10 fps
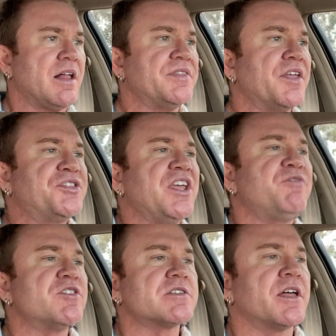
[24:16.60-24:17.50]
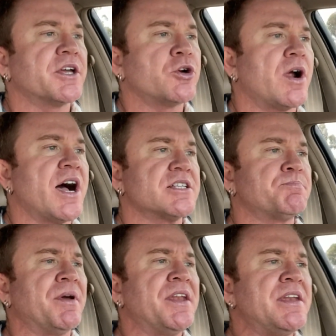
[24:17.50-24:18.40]
The thief is on the cross,
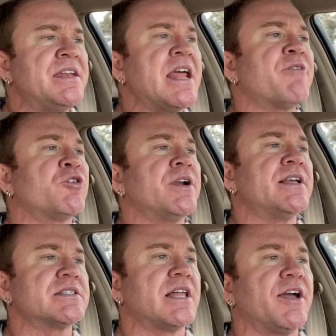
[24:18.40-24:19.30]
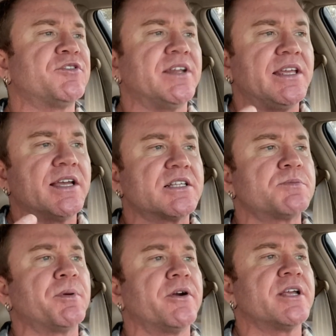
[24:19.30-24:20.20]
but never in his life did he
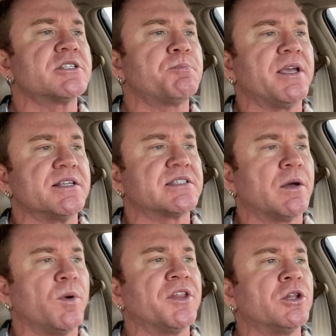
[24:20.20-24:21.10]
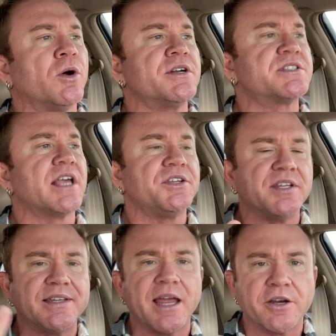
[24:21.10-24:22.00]
experience peace than when the Lord said,
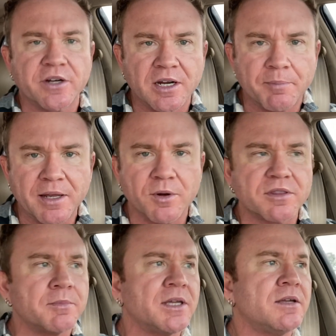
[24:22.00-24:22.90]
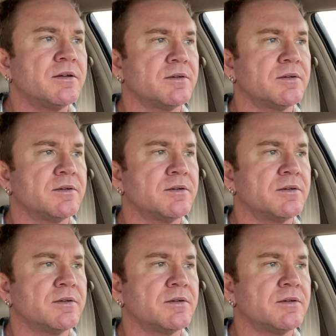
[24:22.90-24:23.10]
Today you're going to be with me.